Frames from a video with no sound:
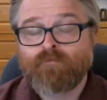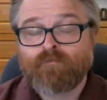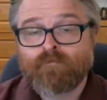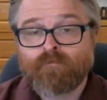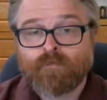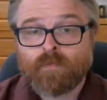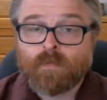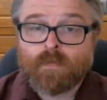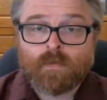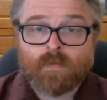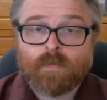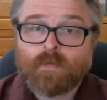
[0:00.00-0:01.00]

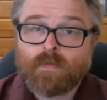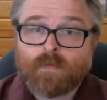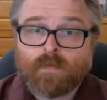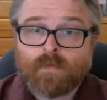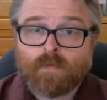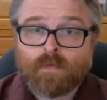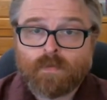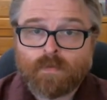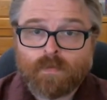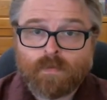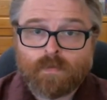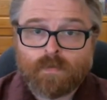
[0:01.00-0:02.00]

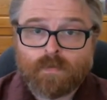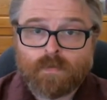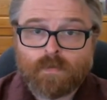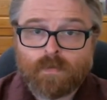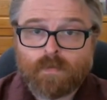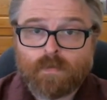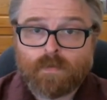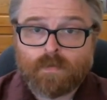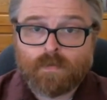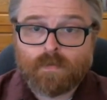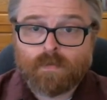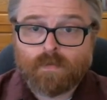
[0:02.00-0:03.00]

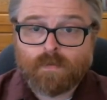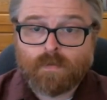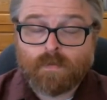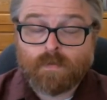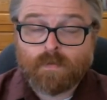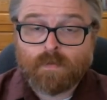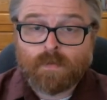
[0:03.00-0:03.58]
[no speech]